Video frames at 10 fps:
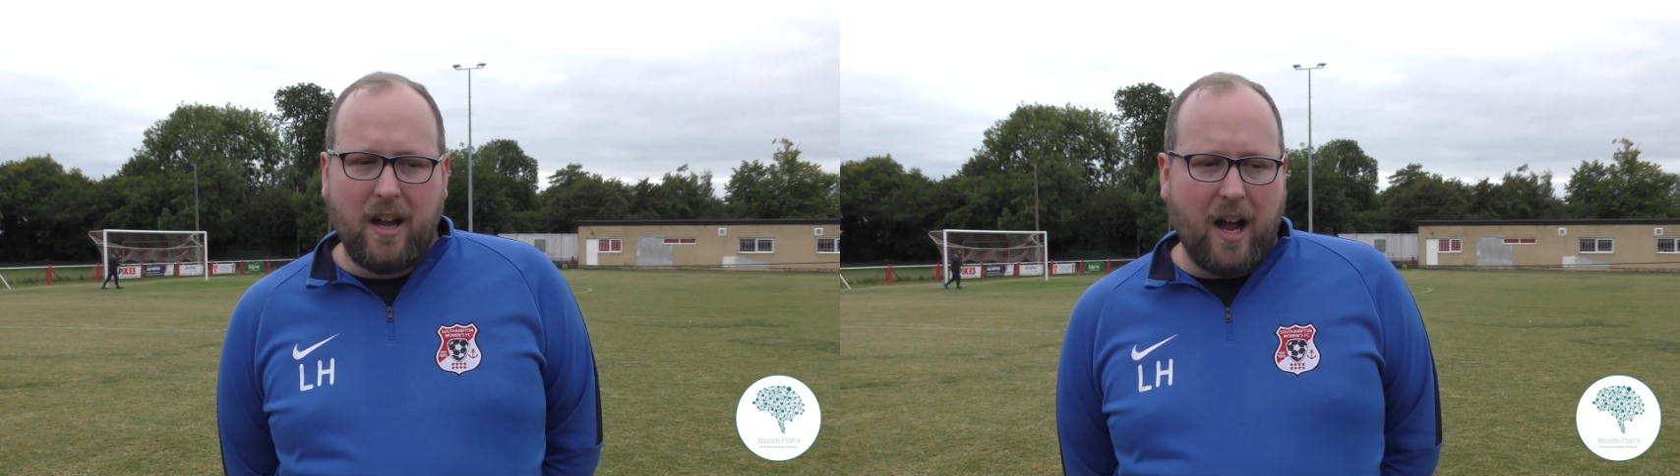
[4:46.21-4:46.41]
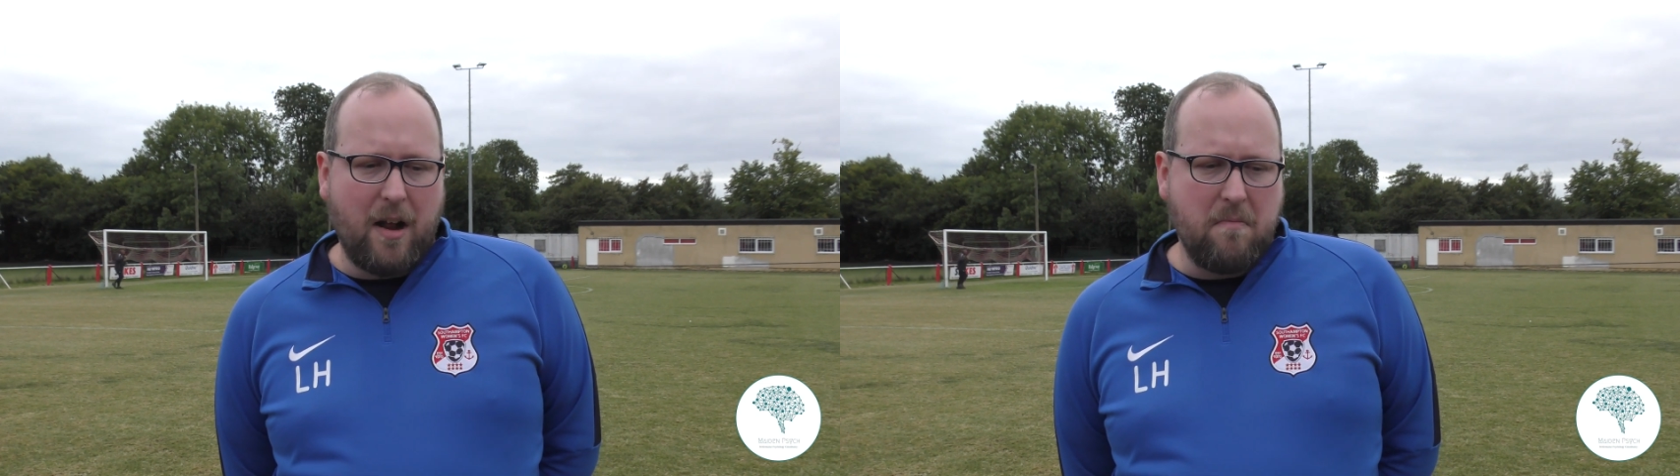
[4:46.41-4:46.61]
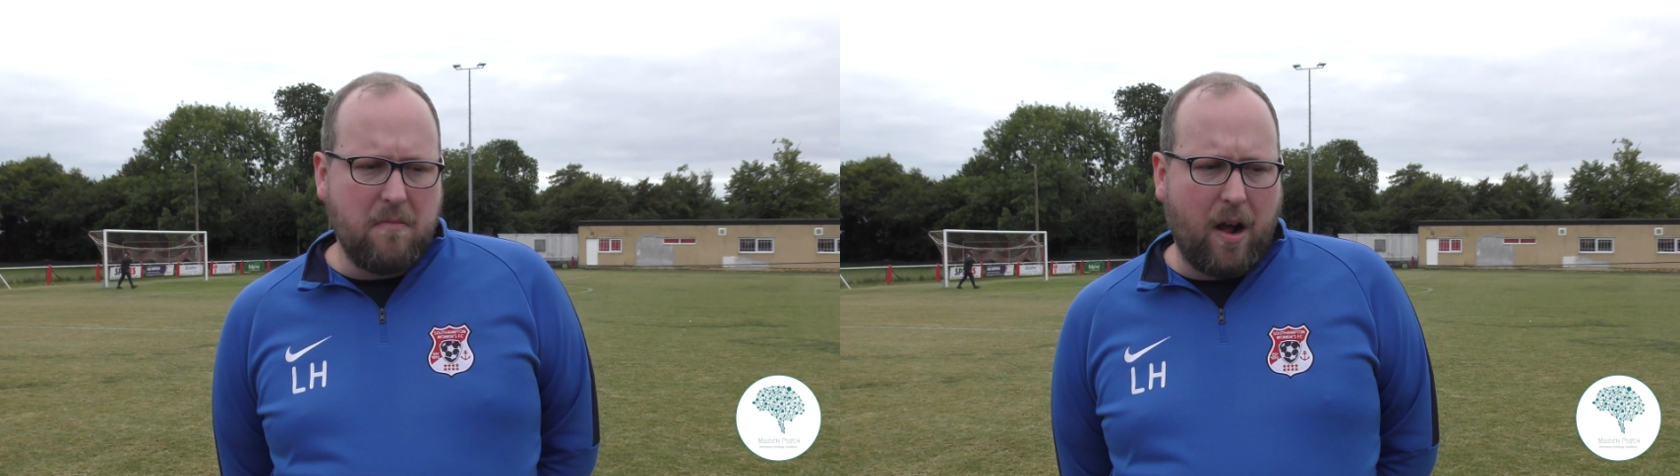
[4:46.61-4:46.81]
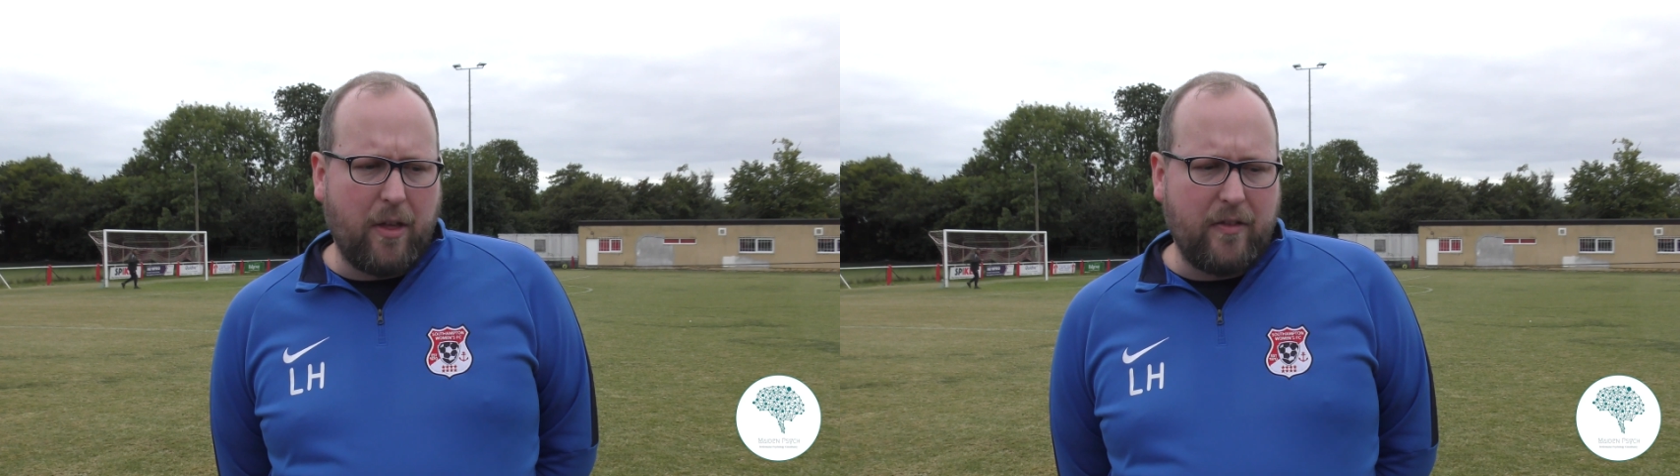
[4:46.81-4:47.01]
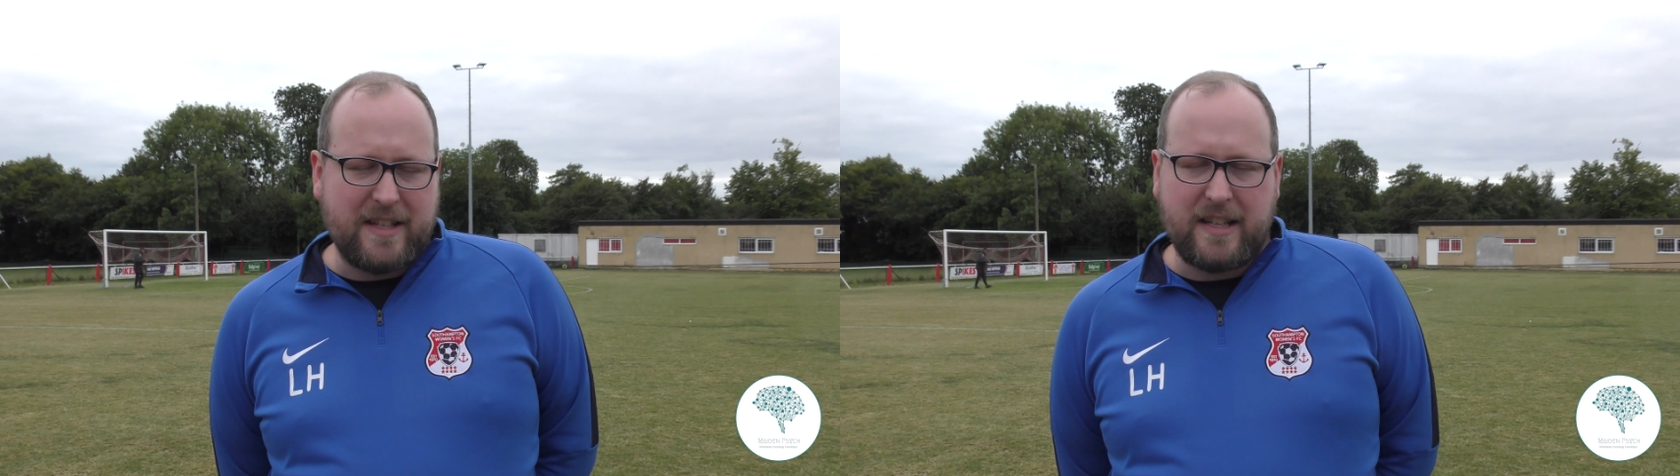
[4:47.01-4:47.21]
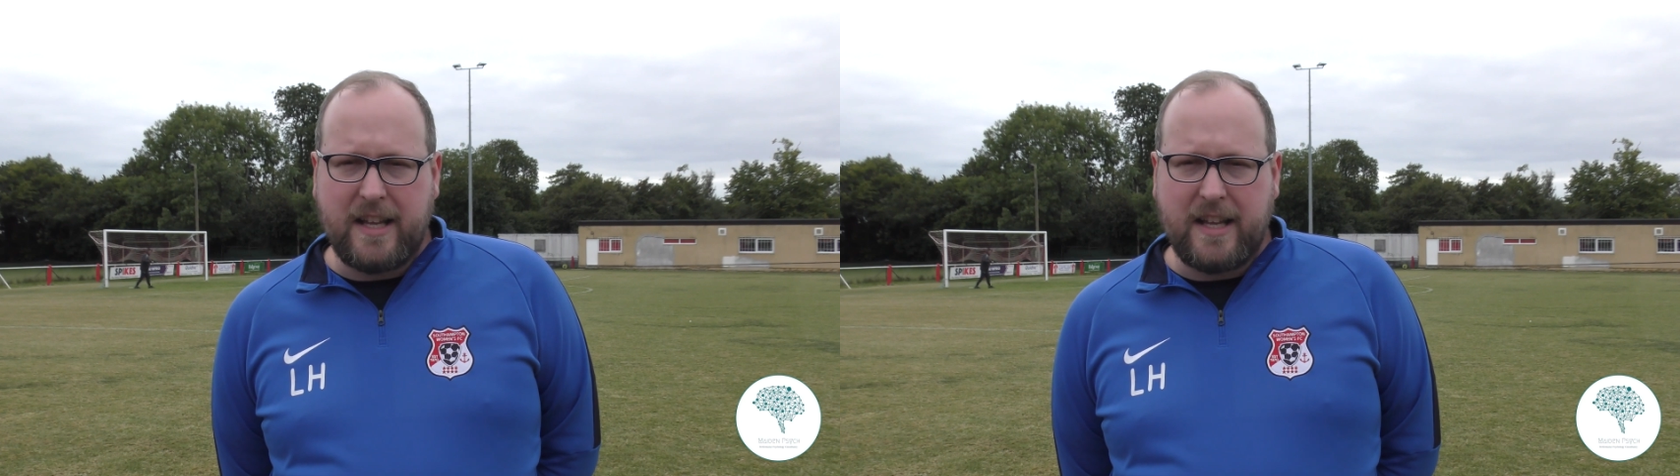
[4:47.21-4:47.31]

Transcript: I think this